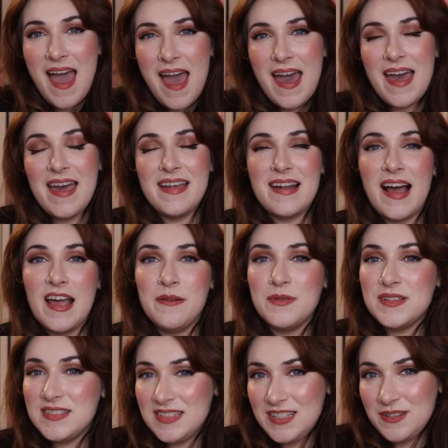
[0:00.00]
And I
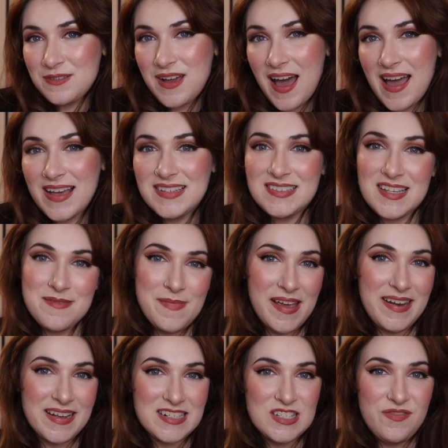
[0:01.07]
will see you guys in my
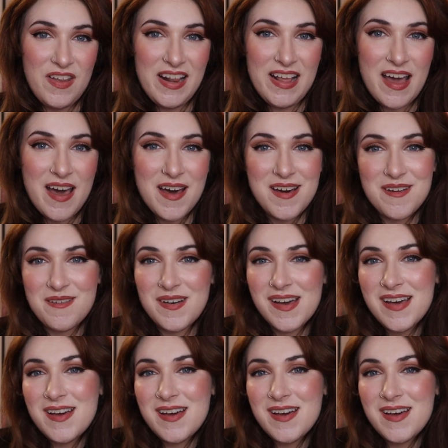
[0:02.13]
next video.